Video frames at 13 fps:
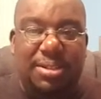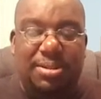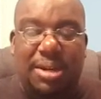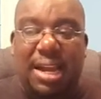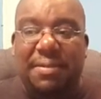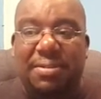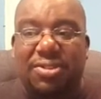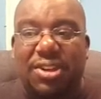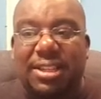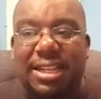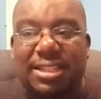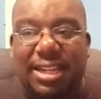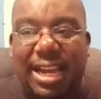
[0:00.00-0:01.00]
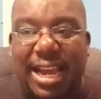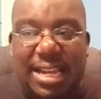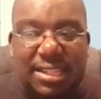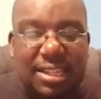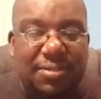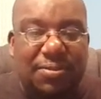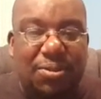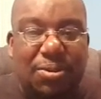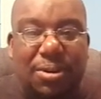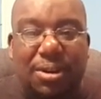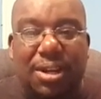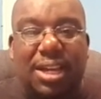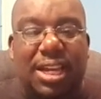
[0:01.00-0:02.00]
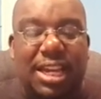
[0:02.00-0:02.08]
So everything that you're asking for